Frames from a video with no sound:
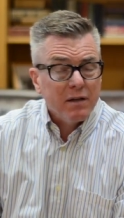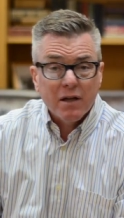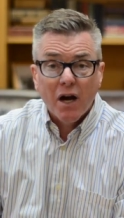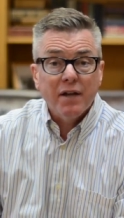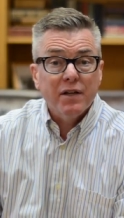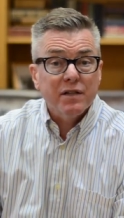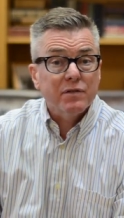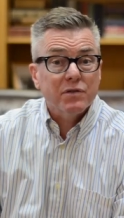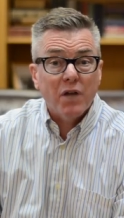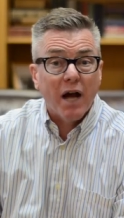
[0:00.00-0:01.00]
God
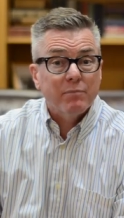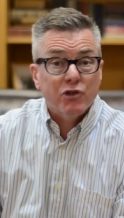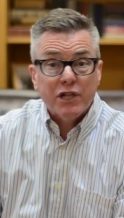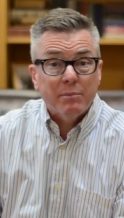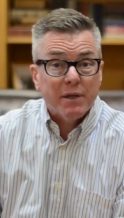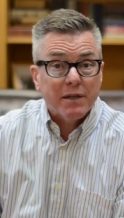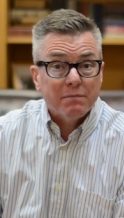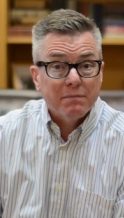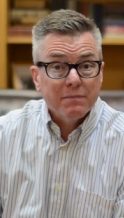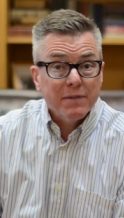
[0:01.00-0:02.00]
doesn't stop dreaming.
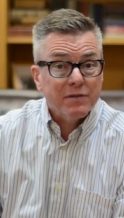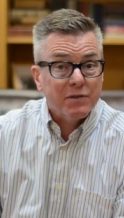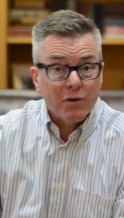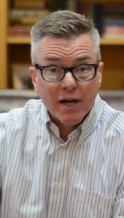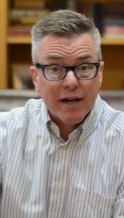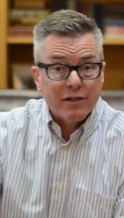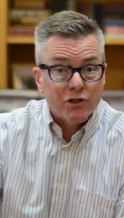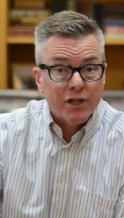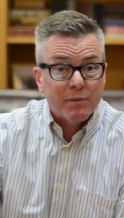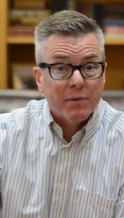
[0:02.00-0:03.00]
He's still got a
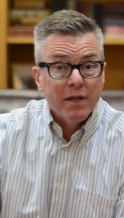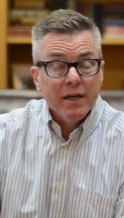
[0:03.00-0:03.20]
dream.